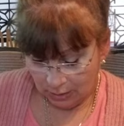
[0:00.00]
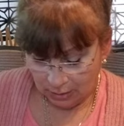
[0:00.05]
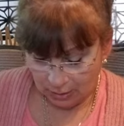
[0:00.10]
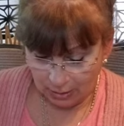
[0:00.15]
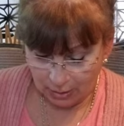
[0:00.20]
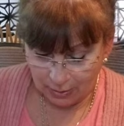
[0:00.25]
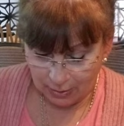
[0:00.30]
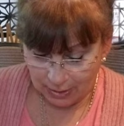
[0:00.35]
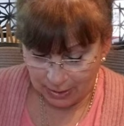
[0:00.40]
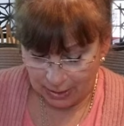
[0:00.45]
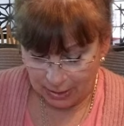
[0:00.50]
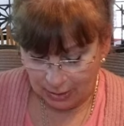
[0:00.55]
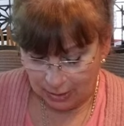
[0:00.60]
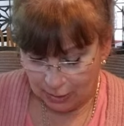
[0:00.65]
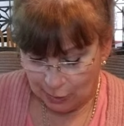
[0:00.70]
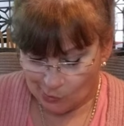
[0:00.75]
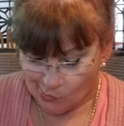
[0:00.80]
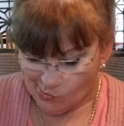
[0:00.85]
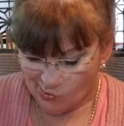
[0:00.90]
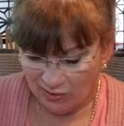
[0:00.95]
All right,
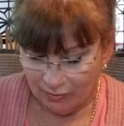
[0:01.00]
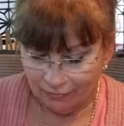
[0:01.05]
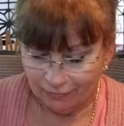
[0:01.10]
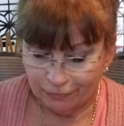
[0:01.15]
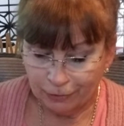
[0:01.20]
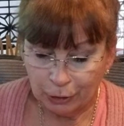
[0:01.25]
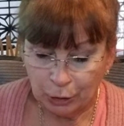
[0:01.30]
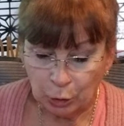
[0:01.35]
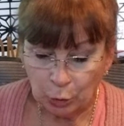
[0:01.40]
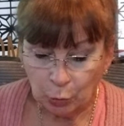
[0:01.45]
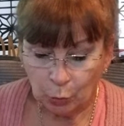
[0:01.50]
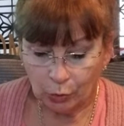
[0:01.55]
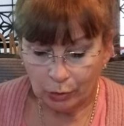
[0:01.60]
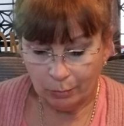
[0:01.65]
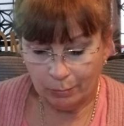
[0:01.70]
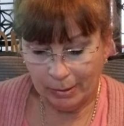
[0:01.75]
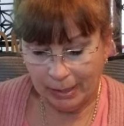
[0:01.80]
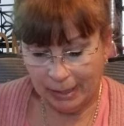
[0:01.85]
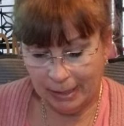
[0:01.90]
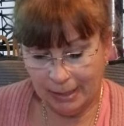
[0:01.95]
velour
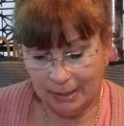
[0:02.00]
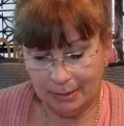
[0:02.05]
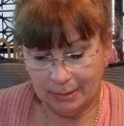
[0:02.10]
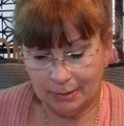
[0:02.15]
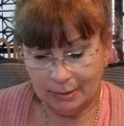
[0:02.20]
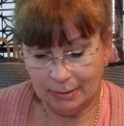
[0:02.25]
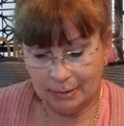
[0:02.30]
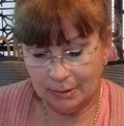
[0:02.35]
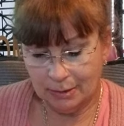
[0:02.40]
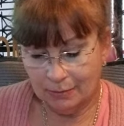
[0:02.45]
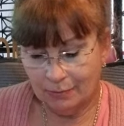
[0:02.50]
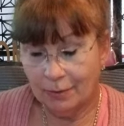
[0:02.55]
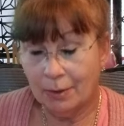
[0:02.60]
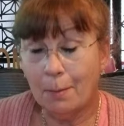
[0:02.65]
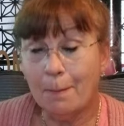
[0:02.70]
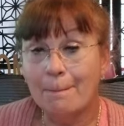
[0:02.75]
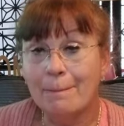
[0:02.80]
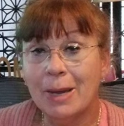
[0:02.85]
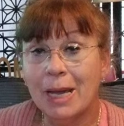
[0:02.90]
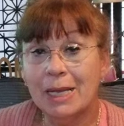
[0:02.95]
pants
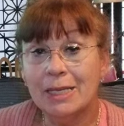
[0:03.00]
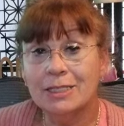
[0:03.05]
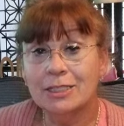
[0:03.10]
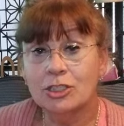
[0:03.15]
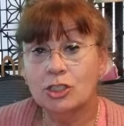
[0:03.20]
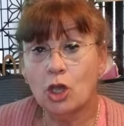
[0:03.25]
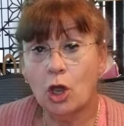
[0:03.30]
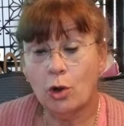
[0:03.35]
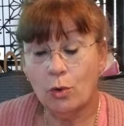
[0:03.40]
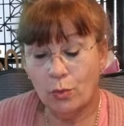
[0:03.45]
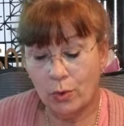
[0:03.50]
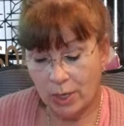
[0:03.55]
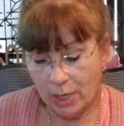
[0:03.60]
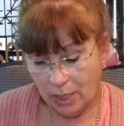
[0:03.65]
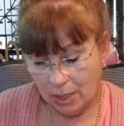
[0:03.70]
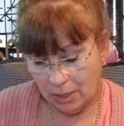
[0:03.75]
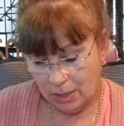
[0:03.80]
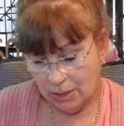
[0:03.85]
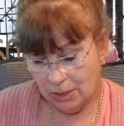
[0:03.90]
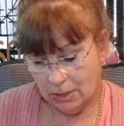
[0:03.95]
by Zara.